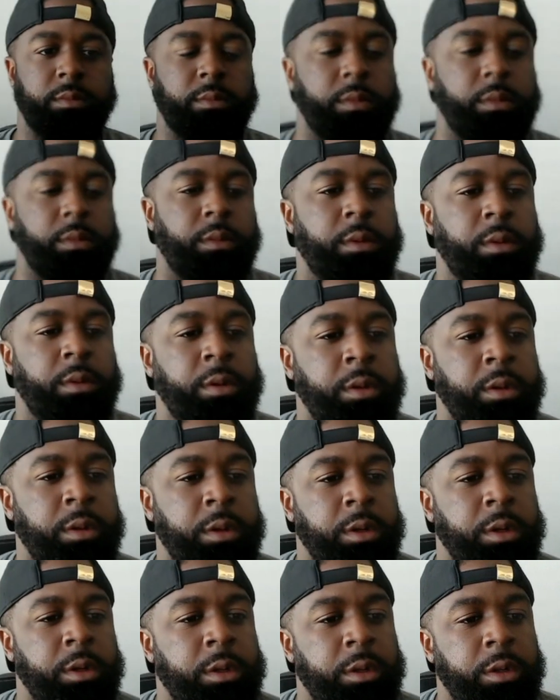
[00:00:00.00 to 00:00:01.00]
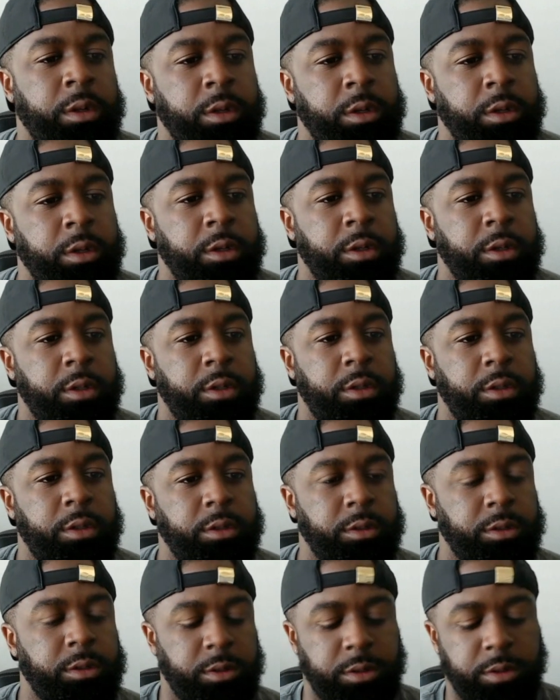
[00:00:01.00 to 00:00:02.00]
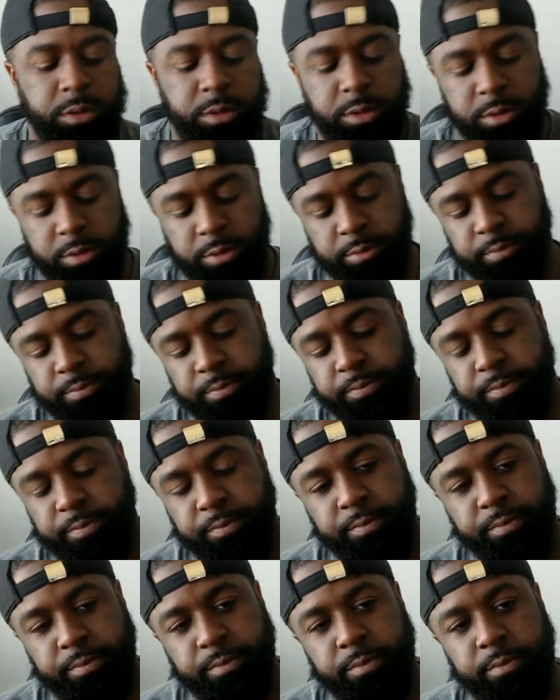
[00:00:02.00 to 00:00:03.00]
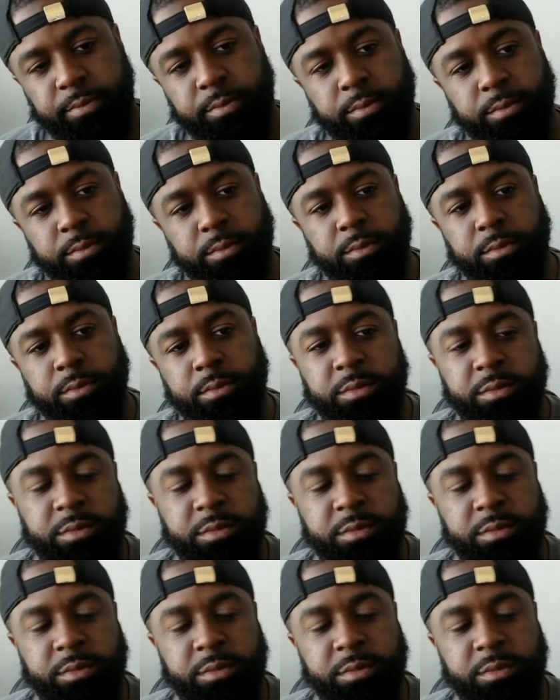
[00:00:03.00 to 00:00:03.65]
(not speaking)